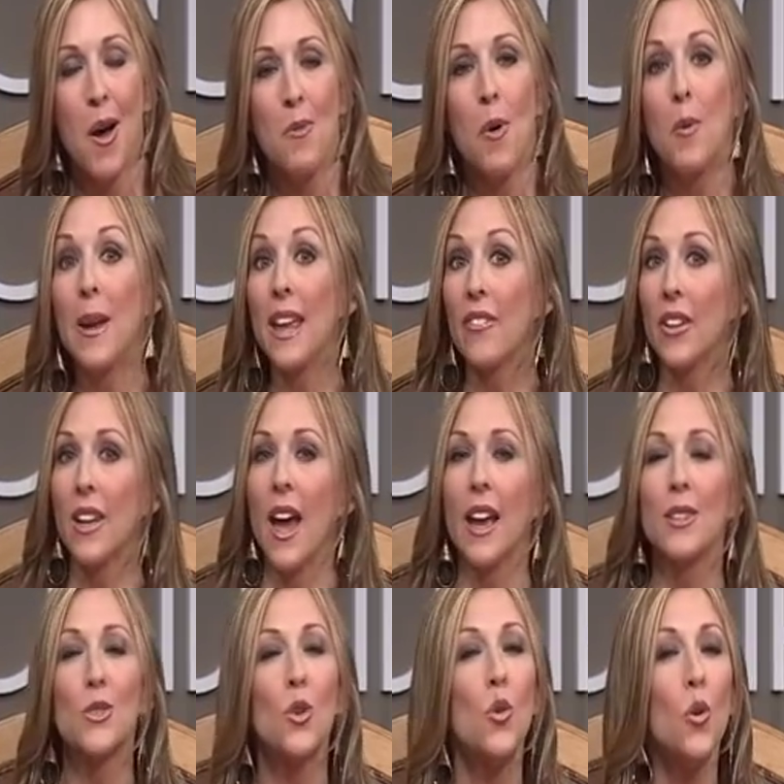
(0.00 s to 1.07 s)
Well, we have a
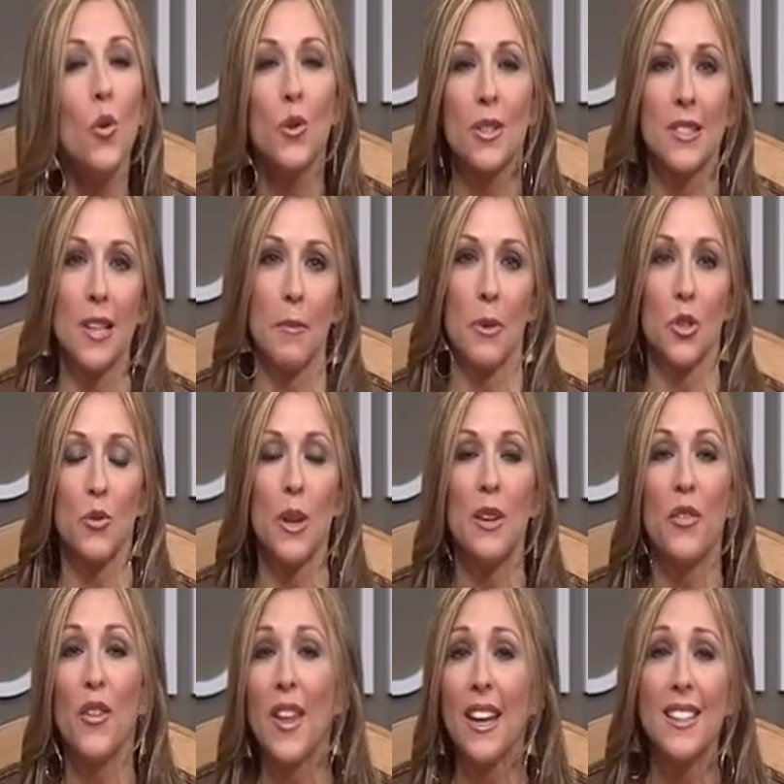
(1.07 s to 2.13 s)
nice, cool summer treat
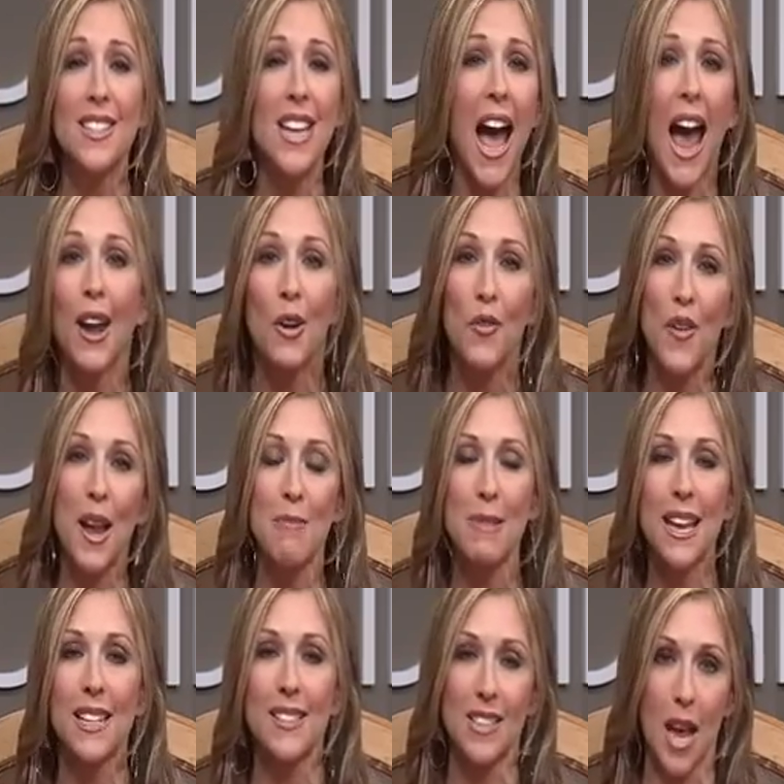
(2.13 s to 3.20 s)
for the entire
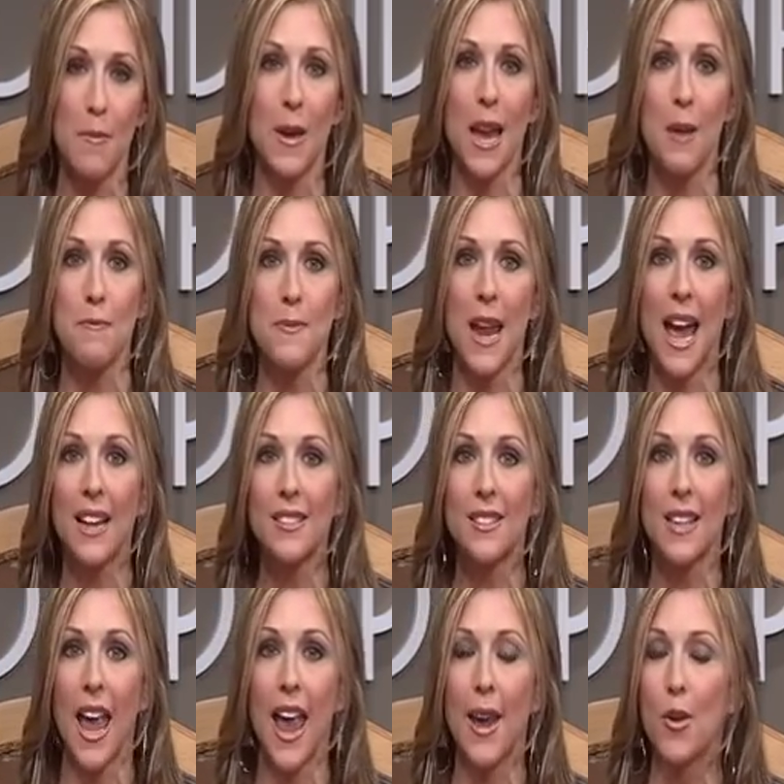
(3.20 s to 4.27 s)
family. It's coming up
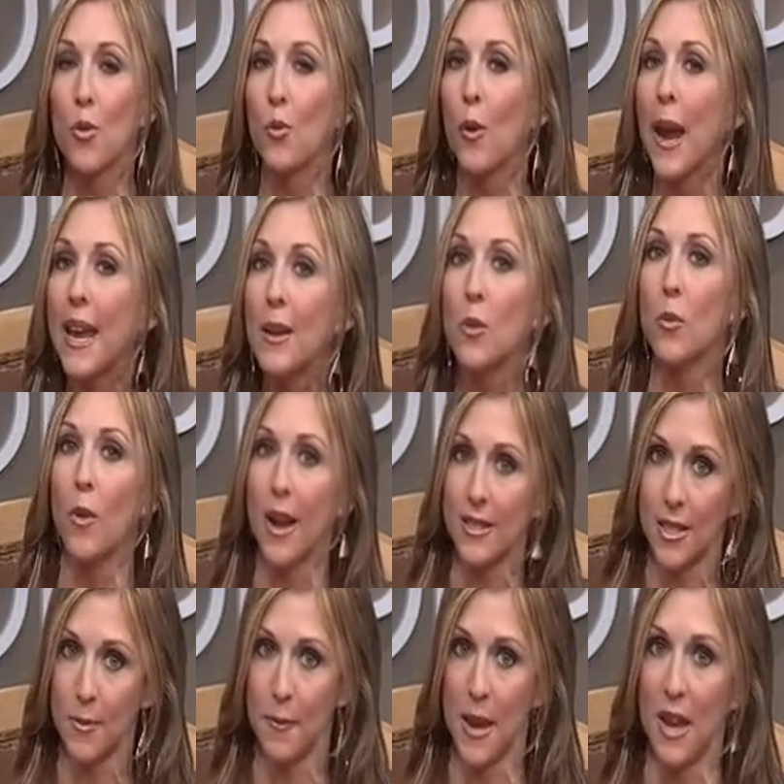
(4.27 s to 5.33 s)
next, a great
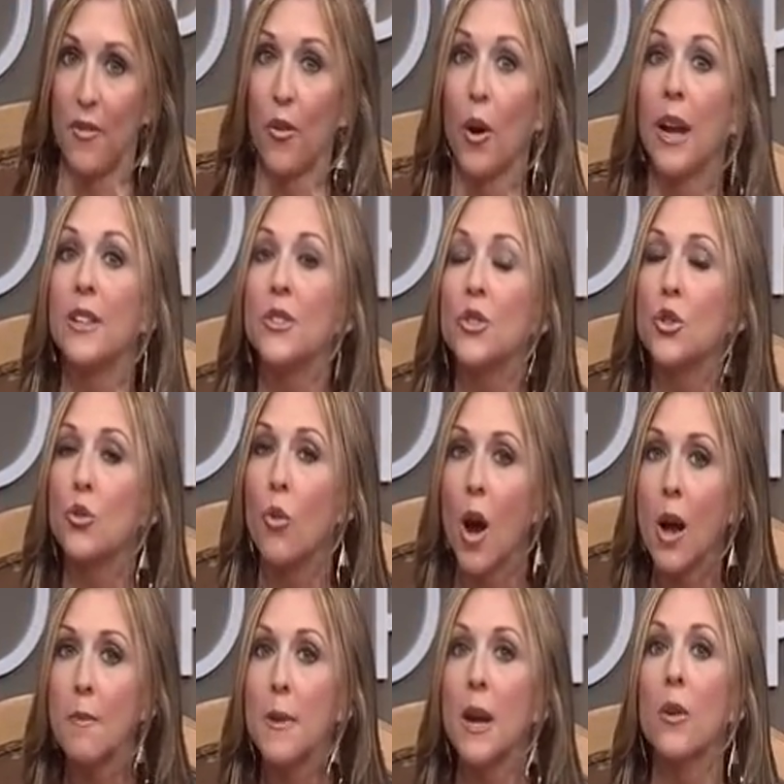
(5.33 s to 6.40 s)
recipe for a
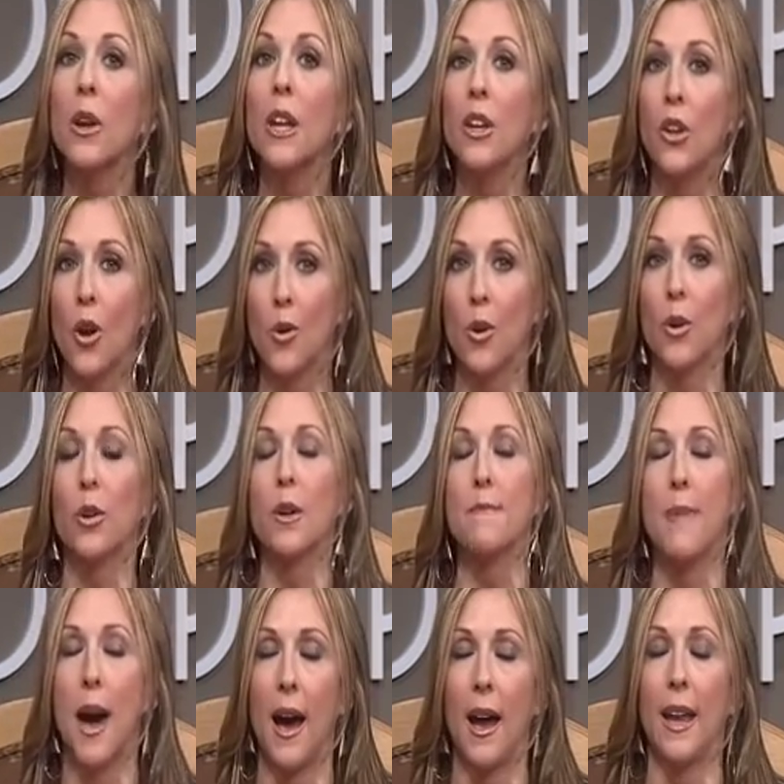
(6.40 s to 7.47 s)
strawberry yogurt
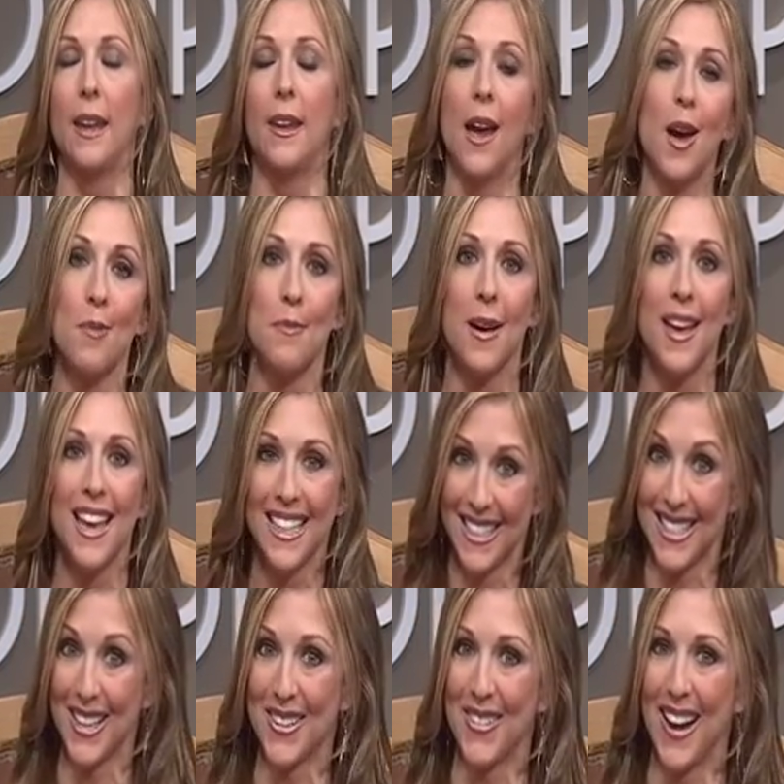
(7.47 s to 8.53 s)
pie. Yum.
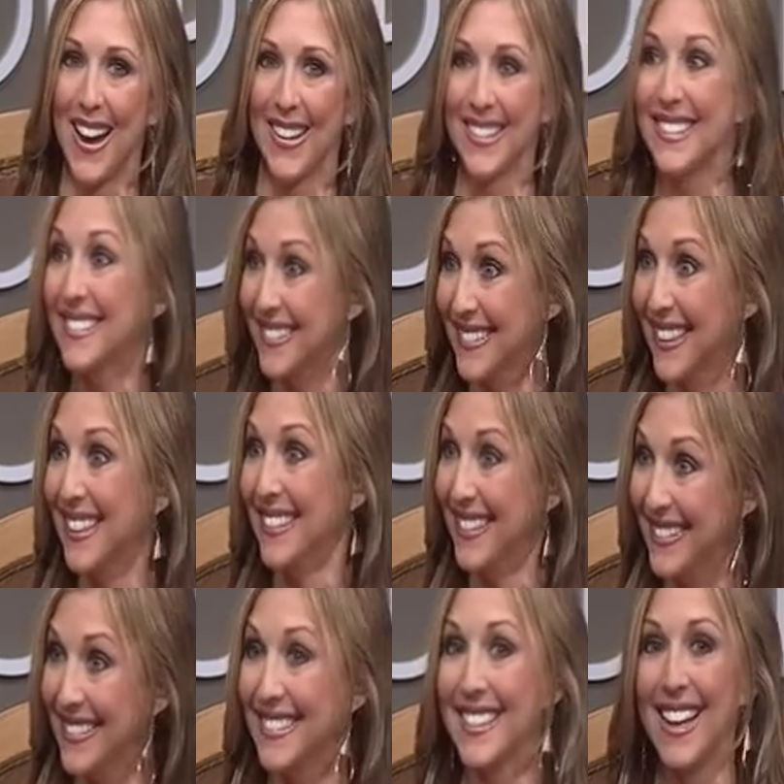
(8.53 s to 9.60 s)
Stick around.
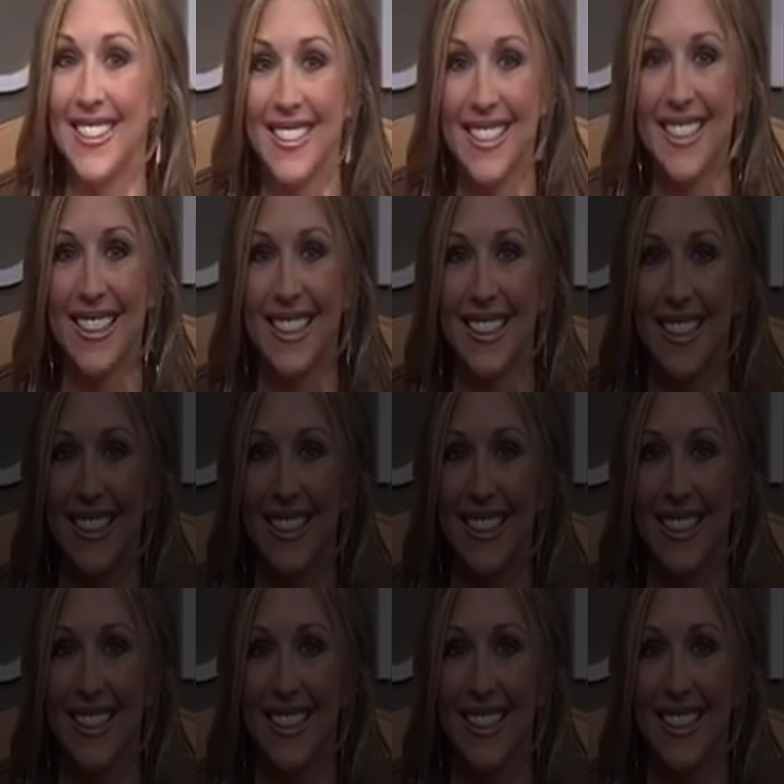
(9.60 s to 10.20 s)
Sounds good.